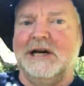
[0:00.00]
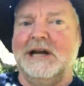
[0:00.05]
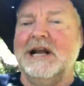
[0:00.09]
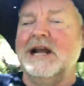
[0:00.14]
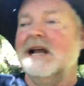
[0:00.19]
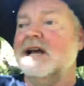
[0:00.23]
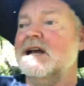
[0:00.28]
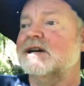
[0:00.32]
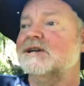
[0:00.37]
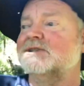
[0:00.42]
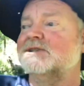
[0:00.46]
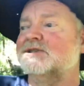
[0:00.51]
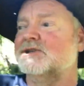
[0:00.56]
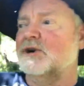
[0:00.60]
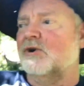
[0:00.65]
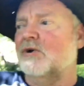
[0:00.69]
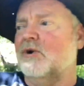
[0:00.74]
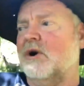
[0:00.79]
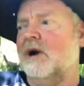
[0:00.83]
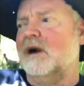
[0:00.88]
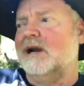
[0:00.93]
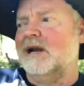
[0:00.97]
So
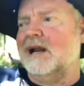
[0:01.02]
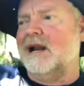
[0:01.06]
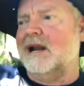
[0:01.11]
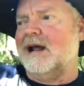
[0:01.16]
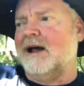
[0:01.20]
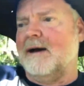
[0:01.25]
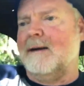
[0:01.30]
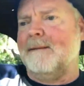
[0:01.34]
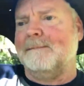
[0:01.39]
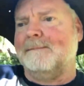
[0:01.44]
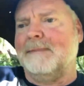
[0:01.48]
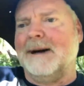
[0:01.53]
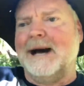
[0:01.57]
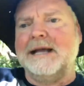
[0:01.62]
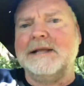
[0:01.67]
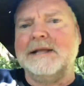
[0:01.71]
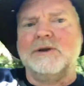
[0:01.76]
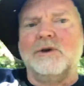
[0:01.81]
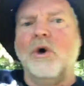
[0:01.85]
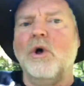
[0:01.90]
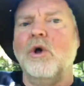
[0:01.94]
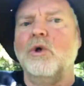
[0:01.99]
my
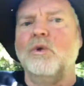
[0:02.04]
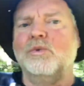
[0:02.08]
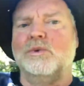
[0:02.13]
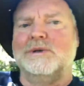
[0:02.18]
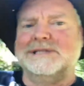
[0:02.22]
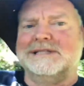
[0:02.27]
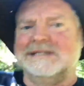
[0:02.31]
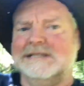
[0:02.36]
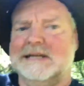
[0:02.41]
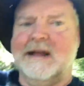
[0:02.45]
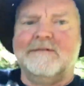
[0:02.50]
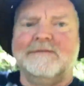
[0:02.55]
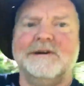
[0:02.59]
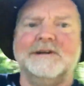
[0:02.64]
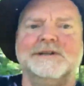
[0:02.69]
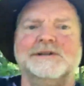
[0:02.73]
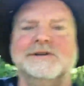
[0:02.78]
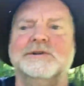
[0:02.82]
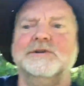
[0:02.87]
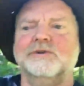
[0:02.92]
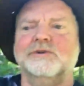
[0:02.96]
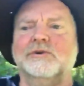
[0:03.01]
goal was never
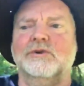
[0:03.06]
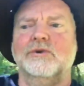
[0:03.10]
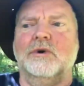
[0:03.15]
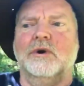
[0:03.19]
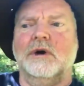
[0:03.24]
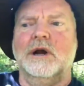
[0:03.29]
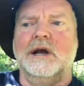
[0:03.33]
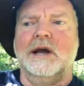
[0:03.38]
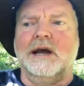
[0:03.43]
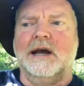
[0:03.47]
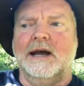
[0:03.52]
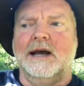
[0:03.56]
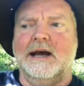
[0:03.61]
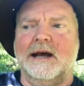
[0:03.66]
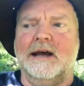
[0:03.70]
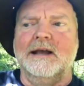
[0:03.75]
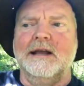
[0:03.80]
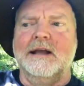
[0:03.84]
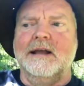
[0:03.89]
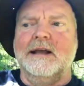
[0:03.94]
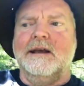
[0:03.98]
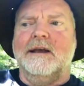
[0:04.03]
to
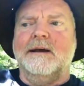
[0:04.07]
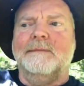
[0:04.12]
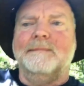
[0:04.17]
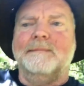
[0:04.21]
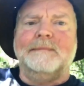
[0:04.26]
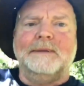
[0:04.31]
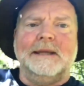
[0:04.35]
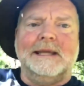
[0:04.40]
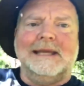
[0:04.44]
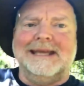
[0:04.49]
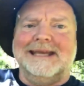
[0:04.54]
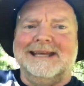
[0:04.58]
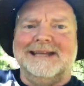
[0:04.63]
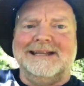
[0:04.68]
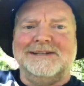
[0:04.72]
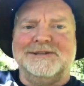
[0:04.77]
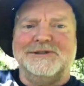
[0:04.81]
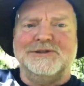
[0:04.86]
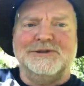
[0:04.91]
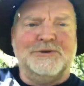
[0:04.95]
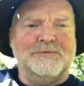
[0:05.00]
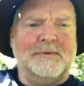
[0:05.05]
be in
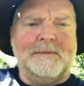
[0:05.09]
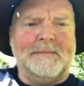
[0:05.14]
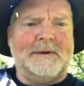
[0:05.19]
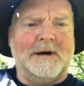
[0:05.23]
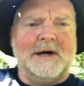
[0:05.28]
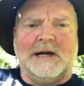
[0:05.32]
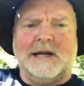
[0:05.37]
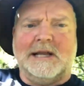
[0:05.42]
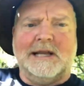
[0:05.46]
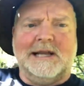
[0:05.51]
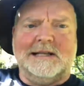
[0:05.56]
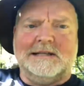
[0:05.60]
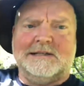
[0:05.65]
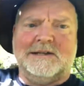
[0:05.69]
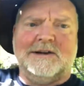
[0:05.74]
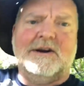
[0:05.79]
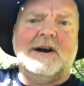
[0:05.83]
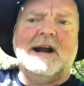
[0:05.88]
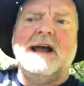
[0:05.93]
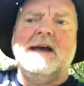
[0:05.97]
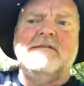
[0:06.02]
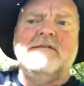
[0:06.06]
supermarkets or
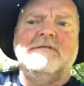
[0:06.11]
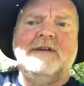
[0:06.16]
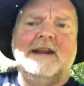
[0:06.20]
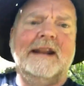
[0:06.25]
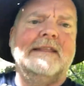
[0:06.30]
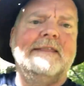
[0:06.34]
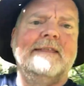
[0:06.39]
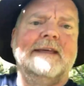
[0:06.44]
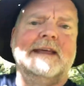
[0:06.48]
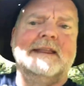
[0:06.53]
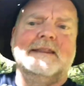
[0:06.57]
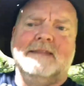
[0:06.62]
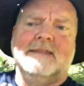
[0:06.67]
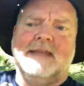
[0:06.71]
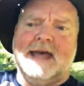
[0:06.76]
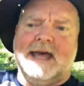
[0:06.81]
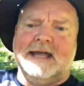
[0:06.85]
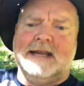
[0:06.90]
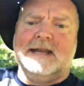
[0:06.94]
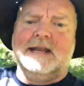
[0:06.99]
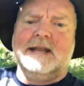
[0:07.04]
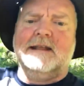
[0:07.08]
have anything that
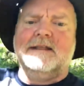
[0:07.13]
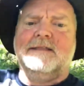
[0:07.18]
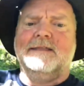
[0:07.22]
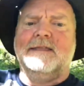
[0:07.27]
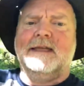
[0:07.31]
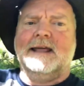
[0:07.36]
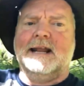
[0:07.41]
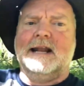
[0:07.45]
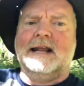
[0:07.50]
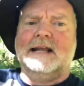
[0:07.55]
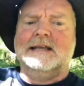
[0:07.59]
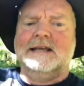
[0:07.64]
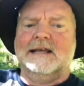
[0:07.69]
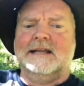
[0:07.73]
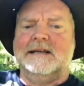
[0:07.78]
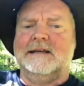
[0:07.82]
I can